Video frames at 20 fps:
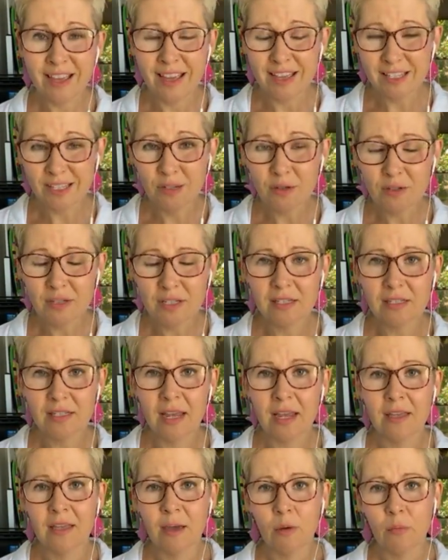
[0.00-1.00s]
And that's not to
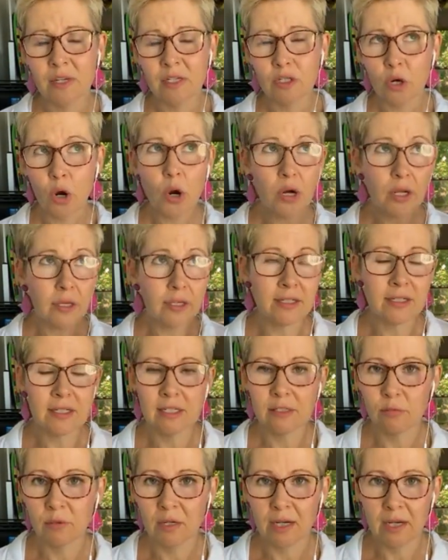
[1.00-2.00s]
say that we totally
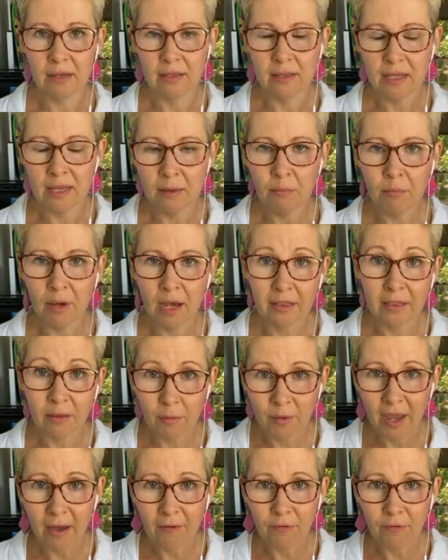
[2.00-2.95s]
disregard the impact that